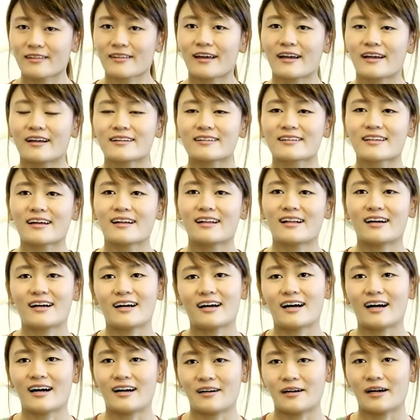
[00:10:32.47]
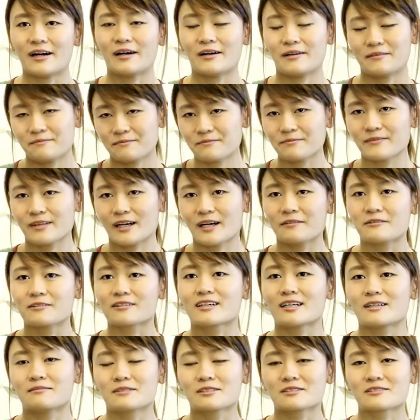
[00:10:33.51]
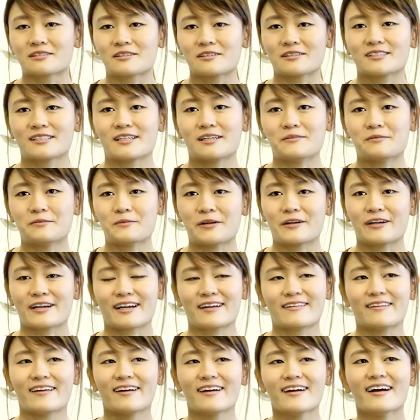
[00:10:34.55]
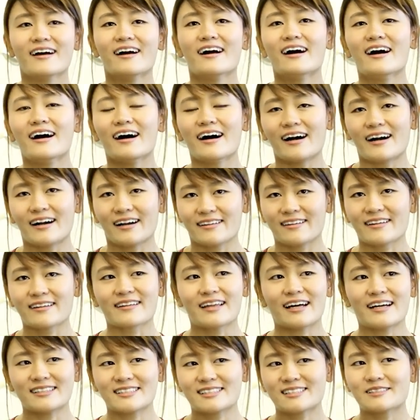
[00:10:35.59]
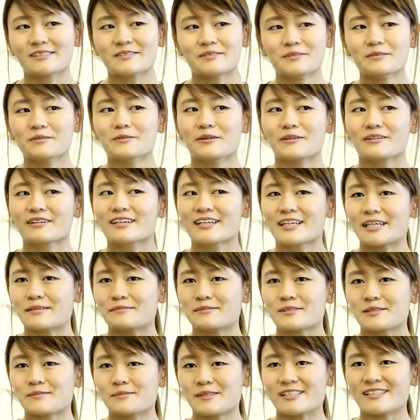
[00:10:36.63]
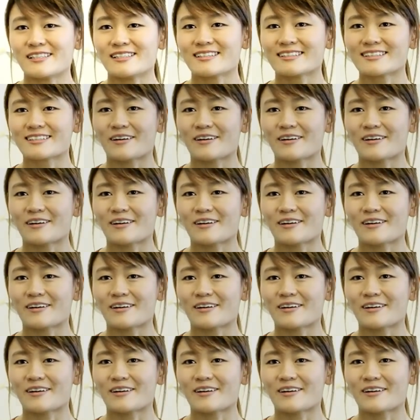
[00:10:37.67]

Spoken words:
thing that I would come across at work, and I think that's what keeps me